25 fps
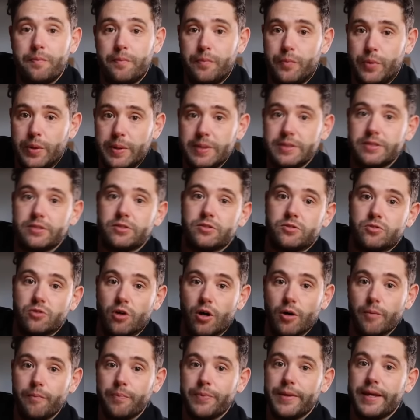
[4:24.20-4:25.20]
press
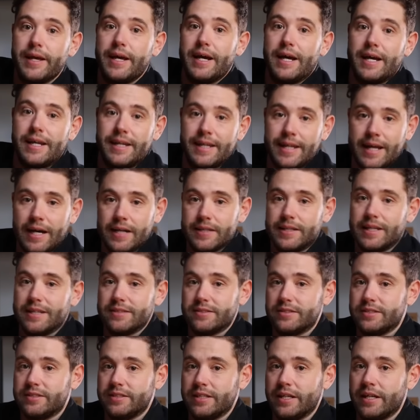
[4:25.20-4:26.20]
stop, and now
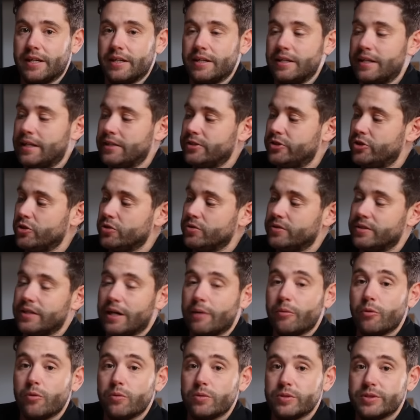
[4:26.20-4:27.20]
that's set. That's your
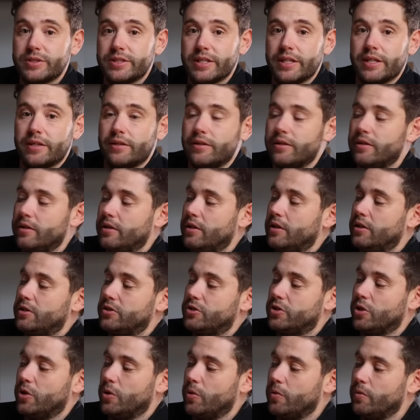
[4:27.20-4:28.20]
double set.
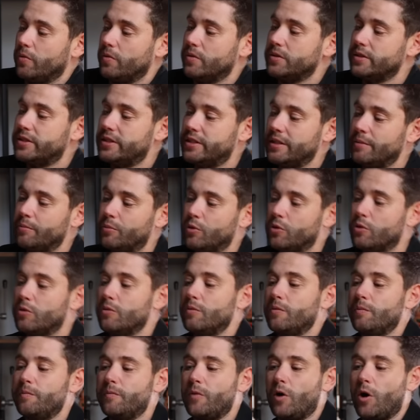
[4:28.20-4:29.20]
So simple,
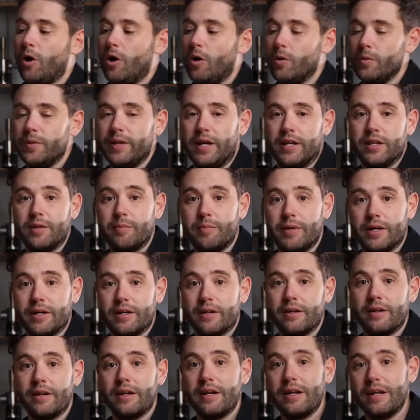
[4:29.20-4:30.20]
hold down the
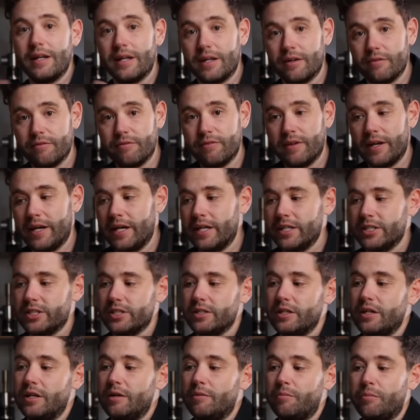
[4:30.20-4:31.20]
button, let it flash,
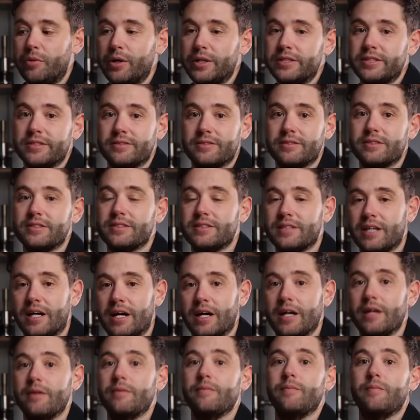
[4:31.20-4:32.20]
press it to
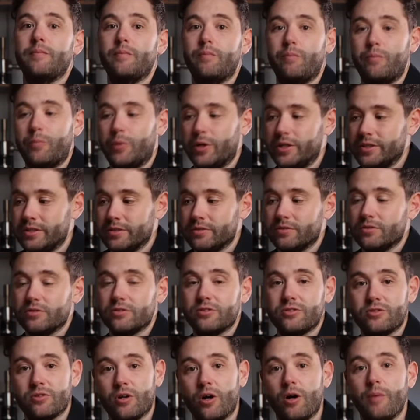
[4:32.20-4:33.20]
start, press it to
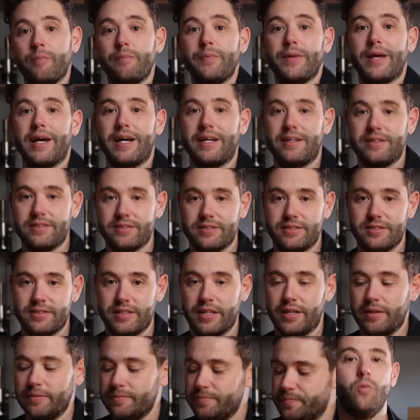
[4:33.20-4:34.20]
stop, and it's
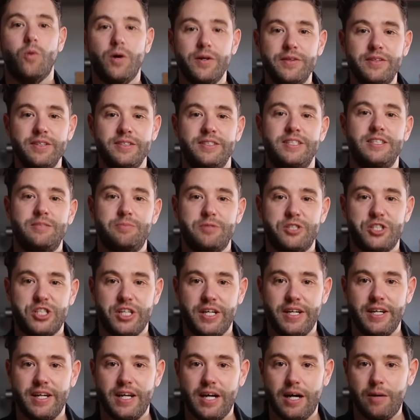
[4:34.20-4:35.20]
set. What does this
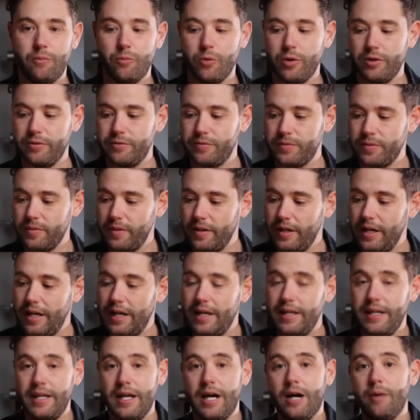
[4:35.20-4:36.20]
machine come with?
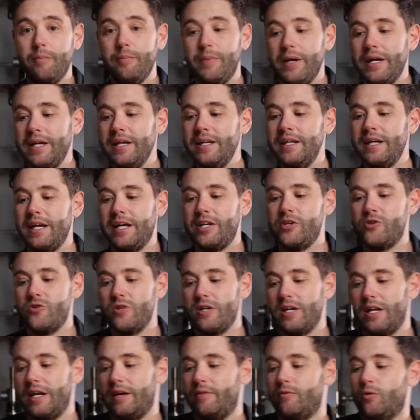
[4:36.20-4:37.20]
Now, being an
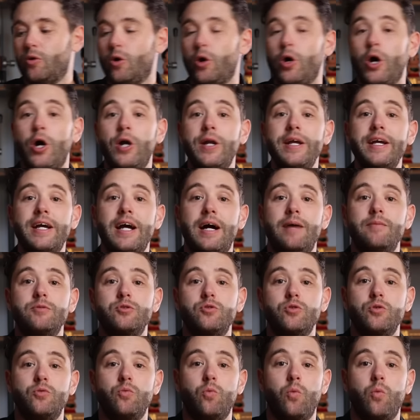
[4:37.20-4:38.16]
entry level, only comes with